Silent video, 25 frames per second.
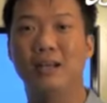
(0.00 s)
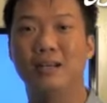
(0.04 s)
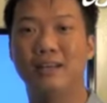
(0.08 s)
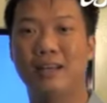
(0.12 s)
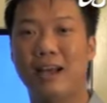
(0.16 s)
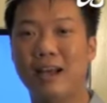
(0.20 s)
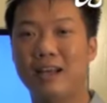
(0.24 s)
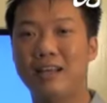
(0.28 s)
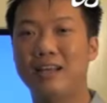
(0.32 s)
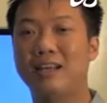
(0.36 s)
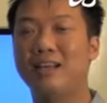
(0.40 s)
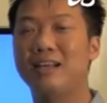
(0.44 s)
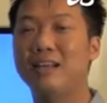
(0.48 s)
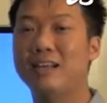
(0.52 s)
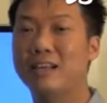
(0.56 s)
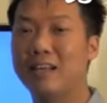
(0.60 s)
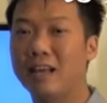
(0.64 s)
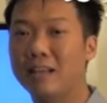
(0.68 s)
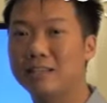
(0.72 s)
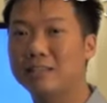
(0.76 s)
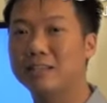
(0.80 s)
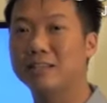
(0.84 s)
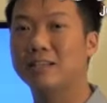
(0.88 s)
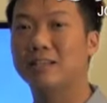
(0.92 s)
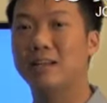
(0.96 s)
That
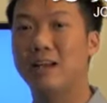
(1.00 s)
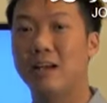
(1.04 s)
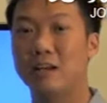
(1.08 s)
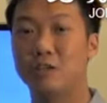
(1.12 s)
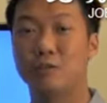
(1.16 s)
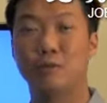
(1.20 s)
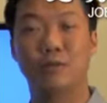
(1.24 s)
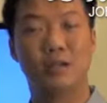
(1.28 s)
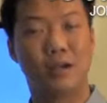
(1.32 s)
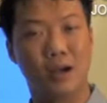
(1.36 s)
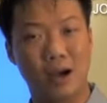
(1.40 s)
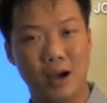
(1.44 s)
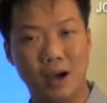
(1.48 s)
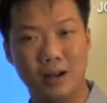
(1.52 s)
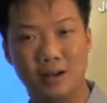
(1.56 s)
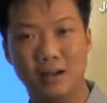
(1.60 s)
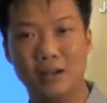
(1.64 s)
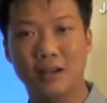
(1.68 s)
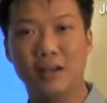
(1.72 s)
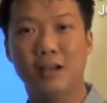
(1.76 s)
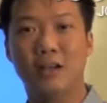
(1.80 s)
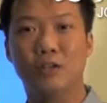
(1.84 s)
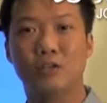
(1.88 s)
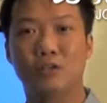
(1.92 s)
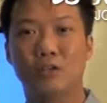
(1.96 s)
indicates a clash with the heart.
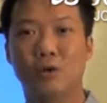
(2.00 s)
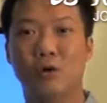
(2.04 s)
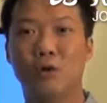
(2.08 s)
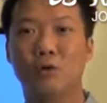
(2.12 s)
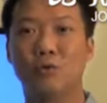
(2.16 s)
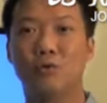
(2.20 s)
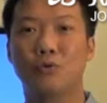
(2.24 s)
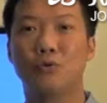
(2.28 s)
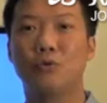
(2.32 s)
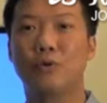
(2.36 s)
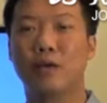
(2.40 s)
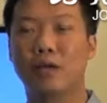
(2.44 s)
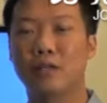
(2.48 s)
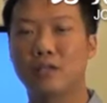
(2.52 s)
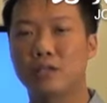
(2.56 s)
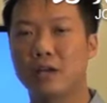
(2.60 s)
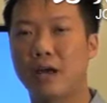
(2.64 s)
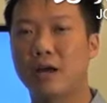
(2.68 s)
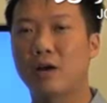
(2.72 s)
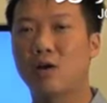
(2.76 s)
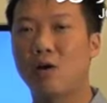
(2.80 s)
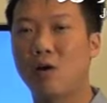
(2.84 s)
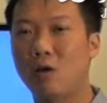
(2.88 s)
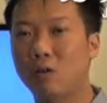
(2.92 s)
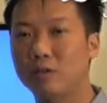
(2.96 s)
So you can
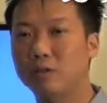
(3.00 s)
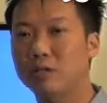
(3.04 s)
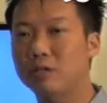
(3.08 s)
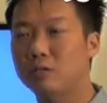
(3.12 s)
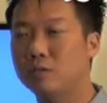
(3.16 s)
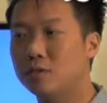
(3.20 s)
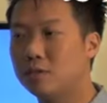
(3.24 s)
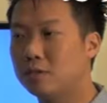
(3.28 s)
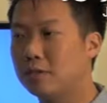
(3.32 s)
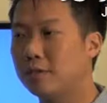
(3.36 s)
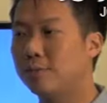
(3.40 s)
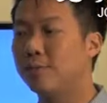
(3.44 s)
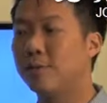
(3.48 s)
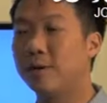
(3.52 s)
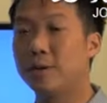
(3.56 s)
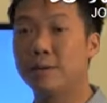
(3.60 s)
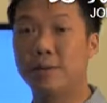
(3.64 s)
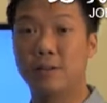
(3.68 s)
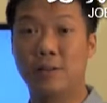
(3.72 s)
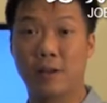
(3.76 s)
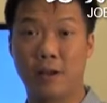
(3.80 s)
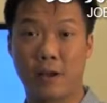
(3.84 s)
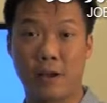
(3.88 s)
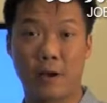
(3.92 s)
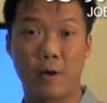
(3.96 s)
check all this to see whether
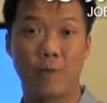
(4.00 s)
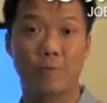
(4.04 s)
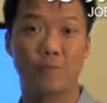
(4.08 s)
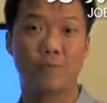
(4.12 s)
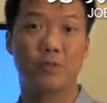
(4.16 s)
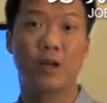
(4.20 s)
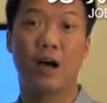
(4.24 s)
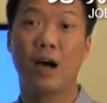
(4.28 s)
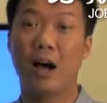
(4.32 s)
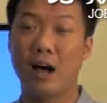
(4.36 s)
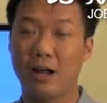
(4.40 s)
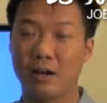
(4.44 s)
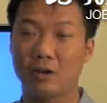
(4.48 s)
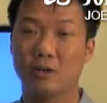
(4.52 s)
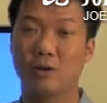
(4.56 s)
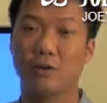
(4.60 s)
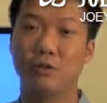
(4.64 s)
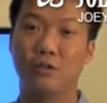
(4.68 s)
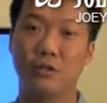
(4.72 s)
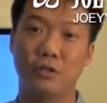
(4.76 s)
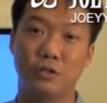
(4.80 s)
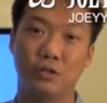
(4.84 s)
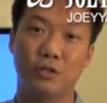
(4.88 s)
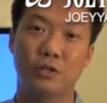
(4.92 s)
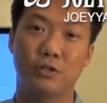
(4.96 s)
your heart
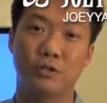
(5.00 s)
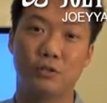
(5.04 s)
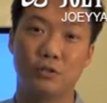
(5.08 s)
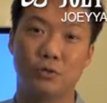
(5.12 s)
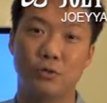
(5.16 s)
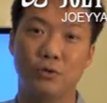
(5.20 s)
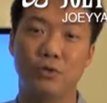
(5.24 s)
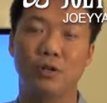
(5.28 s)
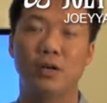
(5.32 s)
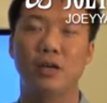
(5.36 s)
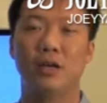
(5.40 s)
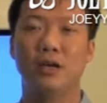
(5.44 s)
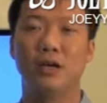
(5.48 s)
condition is good.